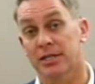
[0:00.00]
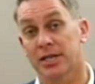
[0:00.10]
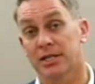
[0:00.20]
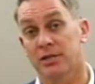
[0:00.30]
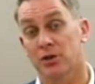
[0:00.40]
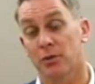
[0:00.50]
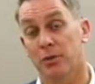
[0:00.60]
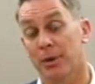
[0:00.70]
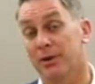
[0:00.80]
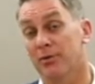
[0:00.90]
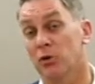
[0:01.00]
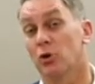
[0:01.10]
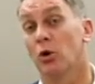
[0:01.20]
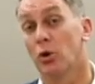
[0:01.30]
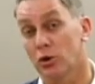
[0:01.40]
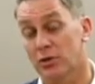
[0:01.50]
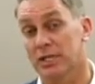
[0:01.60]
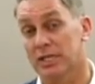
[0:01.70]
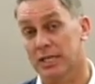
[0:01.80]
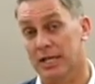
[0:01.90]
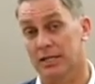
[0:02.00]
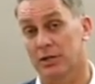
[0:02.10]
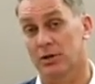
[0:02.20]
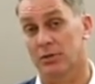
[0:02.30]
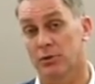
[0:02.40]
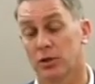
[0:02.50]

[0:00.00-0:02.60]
leg syndrome, maybe even cause restless leg syndrome.